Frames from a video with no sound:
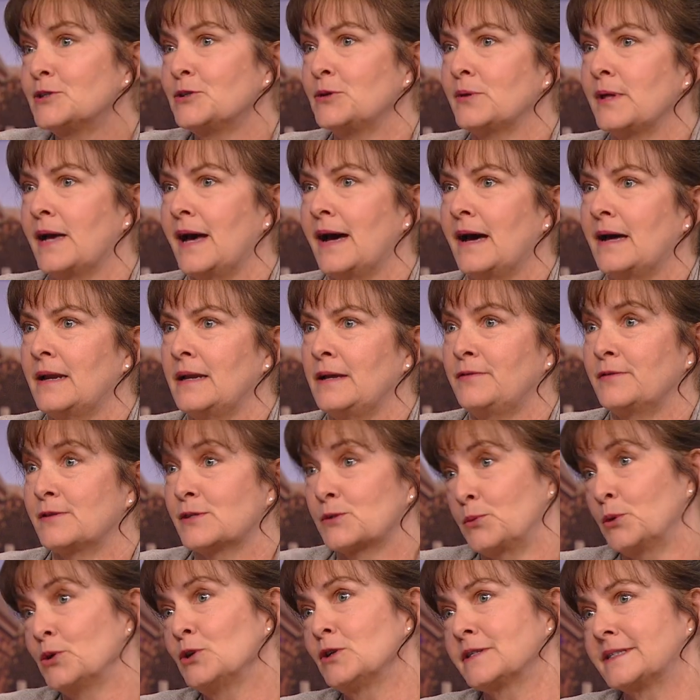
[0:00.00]
do that if a
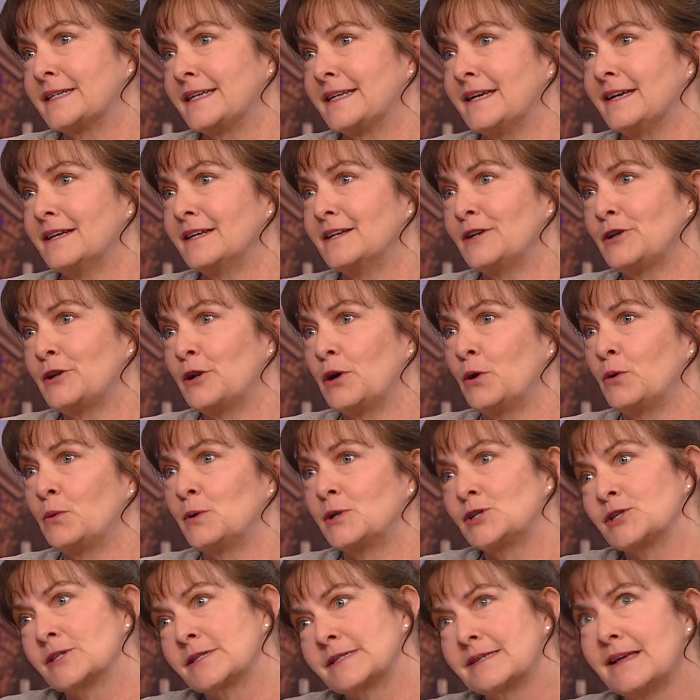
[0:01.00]
squirrel did it, you know,
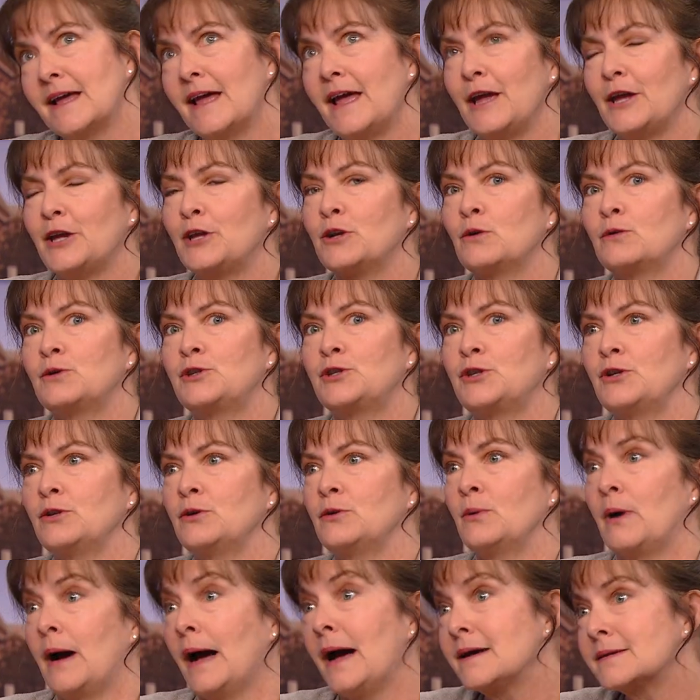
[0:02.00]
which is, you know,
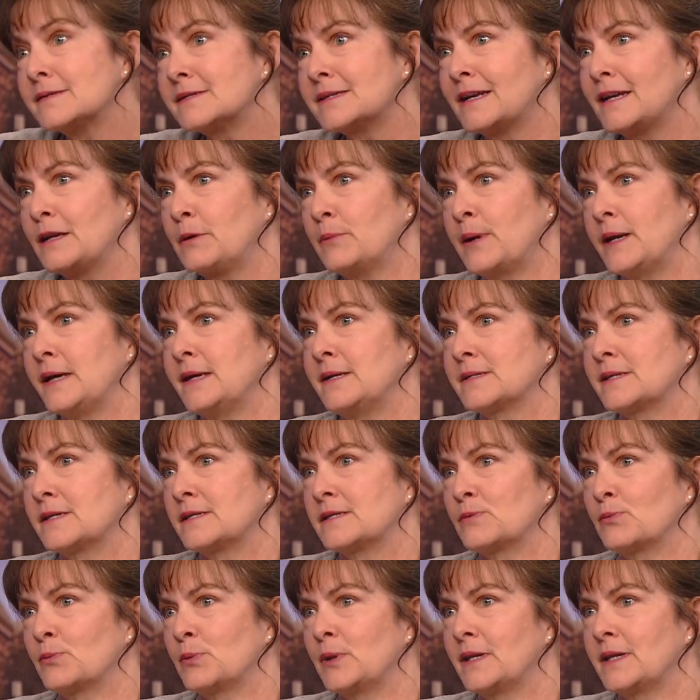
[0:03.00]
to us anyways,
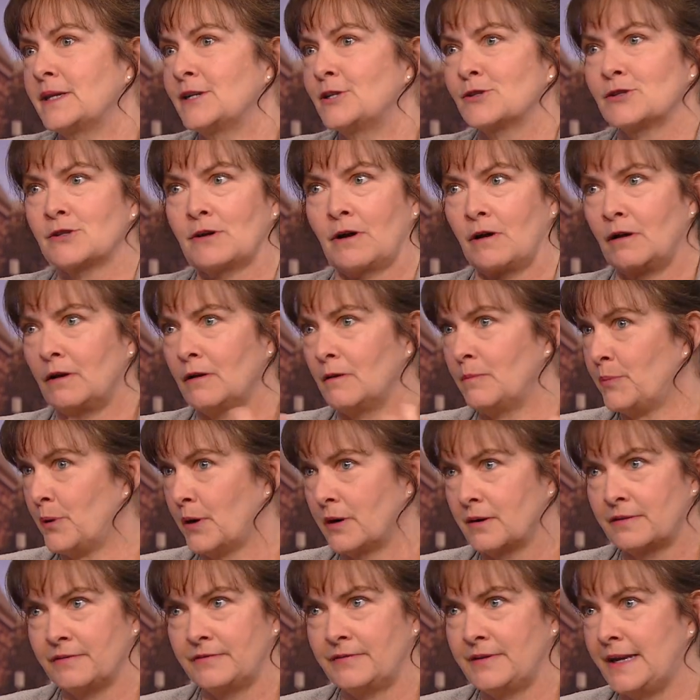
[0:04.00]
it's really just all
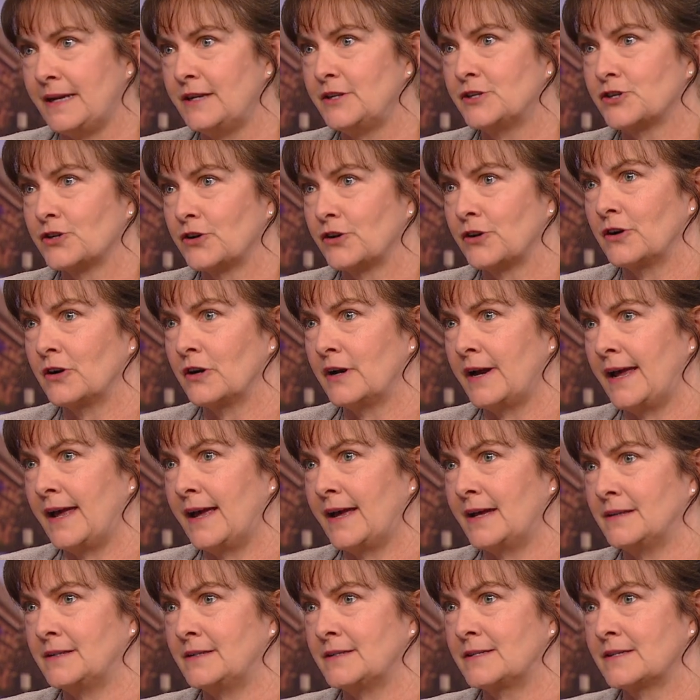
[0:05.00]
part of nature.
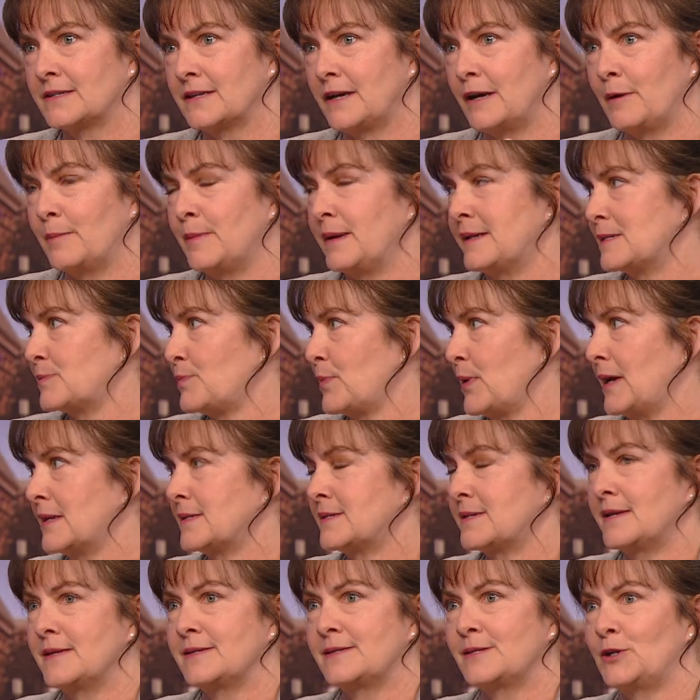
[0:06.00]
And um, as Brad
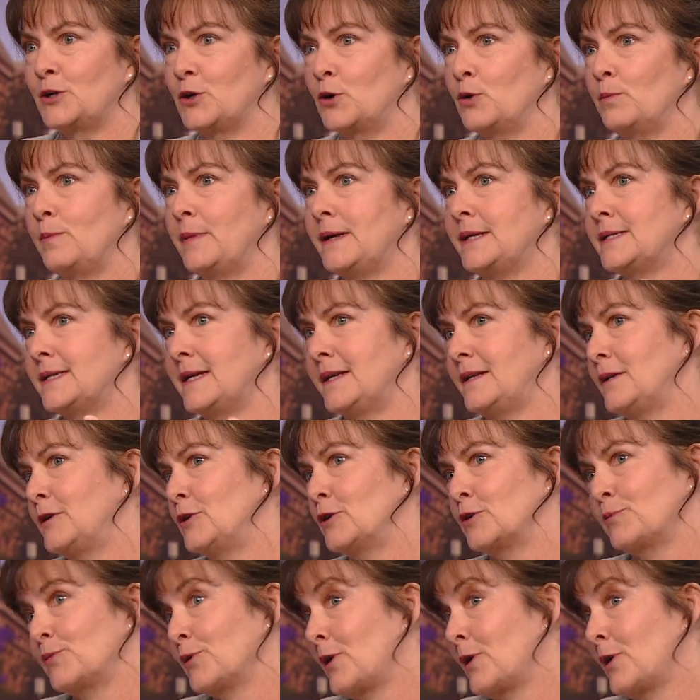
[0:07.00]
says, you know, maintaining your